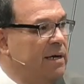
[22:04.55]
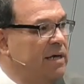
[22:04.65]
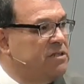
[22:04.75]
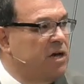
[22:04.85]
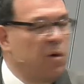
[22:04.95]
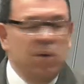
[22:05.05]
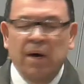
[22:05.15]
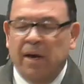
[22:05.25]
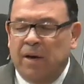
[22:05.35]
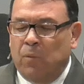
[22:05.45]
And so
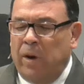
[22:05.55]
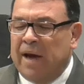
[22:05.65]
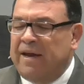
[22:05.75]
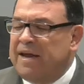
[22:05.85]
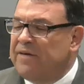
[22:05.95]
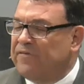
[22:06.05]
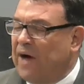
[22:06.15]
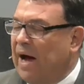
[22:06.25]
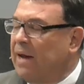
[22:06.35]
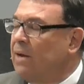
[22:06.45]
we
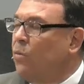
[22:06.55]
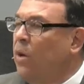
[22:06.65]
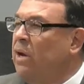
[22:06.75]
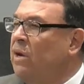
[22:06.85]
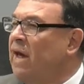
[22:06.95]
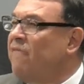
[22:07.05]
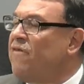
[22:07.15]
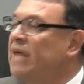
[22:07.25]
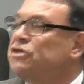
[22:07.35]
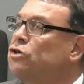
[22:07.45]
identify, we
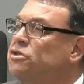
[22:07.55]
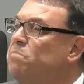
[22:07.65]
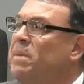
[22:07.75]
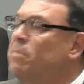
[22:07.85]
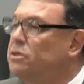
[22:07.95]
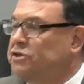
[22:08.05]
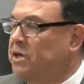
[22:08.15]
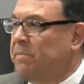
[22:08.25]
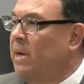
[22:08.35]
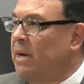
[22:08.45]
identify church
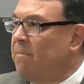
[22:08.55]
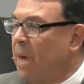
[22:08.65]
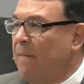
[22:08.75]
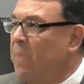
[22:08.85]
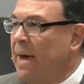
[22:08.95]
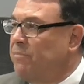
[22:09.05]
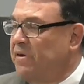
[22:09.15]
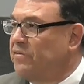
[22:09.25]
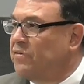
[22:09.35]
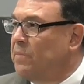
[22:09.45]
membership by
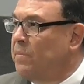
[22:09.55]
baptism.